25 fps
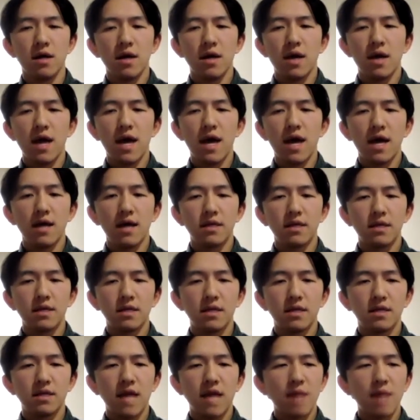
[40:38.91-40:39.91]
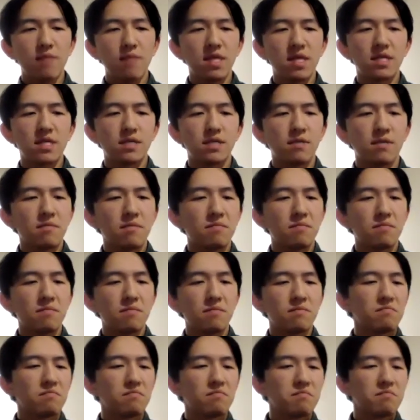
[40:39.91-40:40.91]
and that means
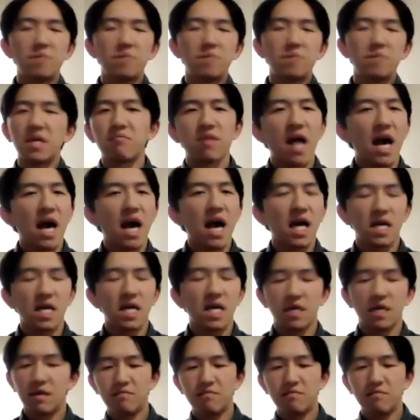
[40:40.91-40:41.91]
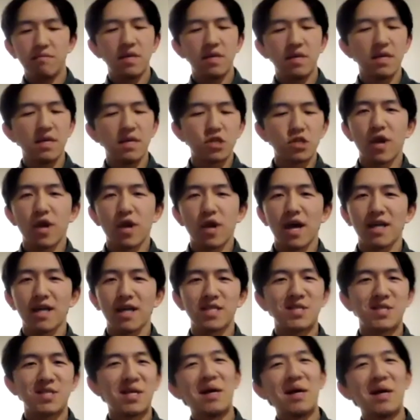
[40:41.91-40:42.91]
being black, being
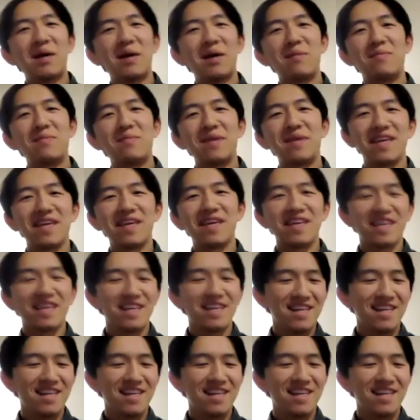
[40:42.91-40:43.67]
trans, being